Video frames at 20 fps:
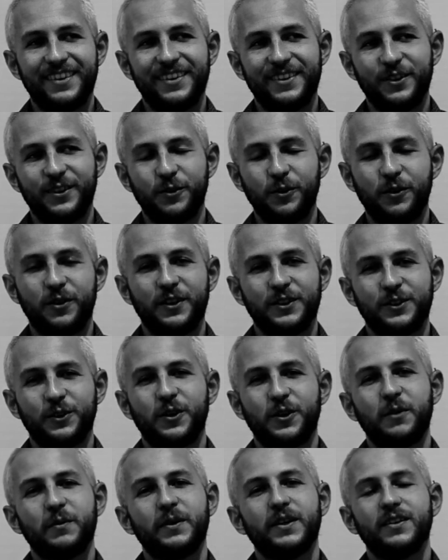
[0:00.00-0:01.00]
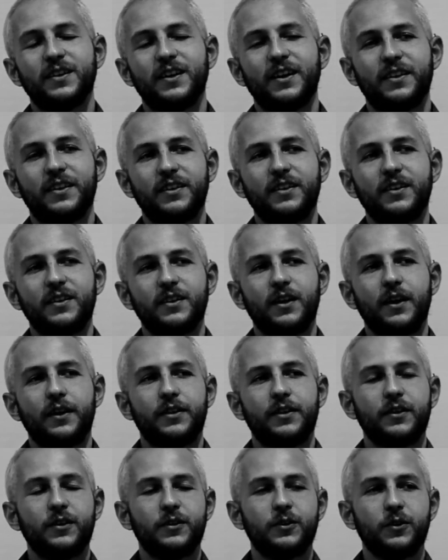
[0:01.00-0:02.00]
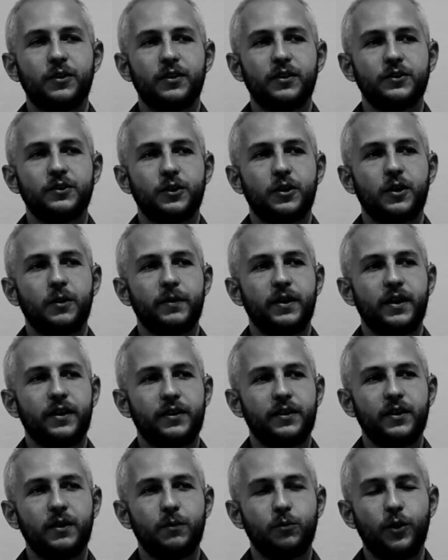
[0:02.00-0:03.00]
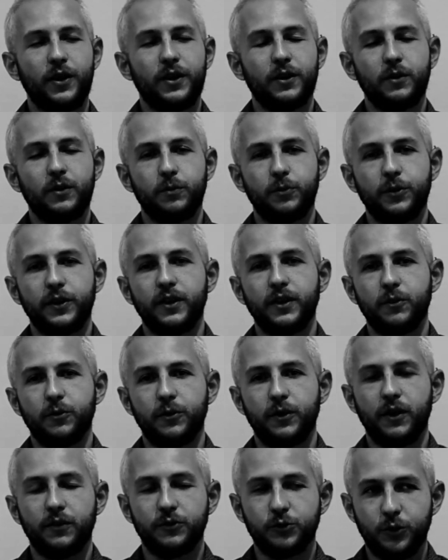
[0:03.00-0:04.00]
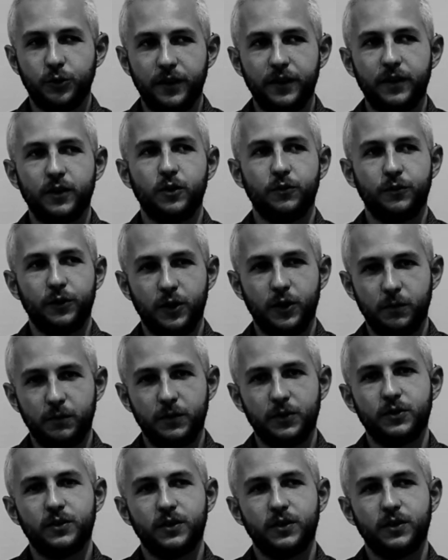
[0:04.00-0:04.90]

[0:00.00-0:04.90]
good things are coming. I think good things are coming. I think I'm right at the brink where after I overcome this